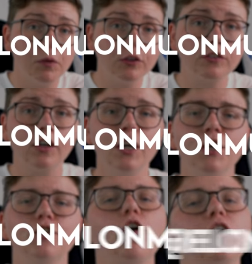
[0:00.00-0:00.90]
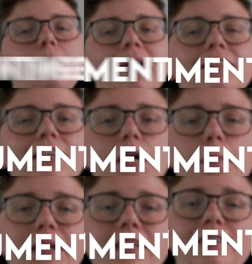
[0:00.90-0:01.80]
Musk,
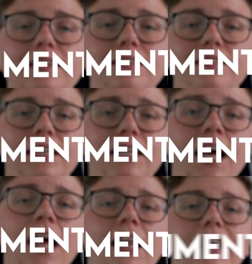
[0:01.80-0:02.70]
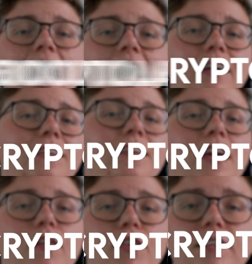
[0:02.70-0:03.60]
Documenting BTC, Lark
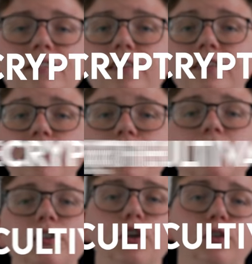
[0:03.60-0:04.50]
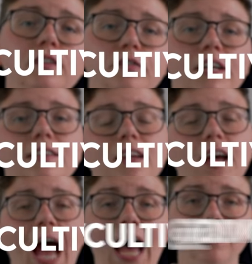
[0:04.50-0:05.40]
Davis, Dividend
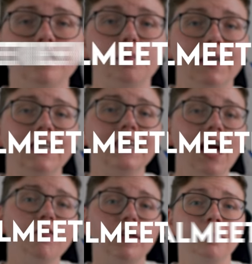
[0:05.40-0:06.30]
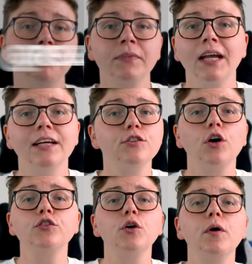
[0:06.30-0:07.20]
Cultivator, and Meet Kevin. It's
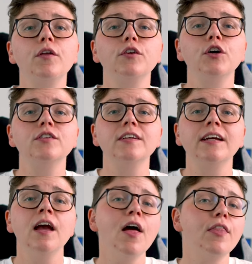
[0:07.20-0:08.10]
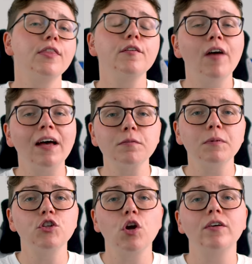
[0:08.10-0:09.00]
also worth noting that the vast
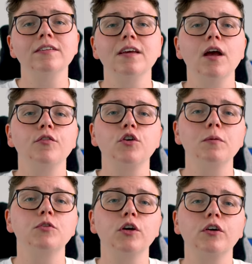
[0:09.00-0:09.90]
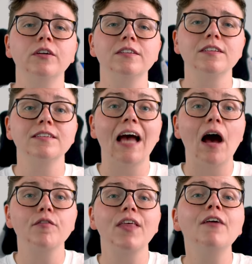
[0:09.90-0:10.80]
majority of cryptocurrencies
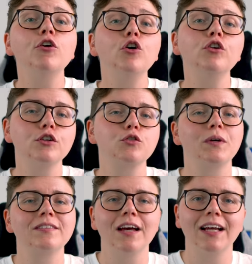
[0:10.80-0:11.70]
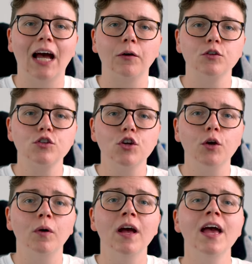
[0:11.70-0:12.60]
have their own Twitter accounts
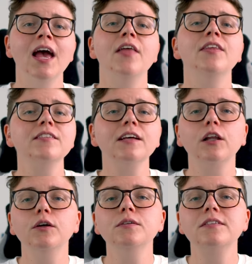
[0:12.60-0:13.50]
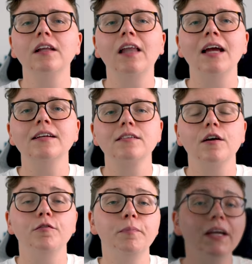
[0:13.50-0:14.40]
too, and this includes the likes of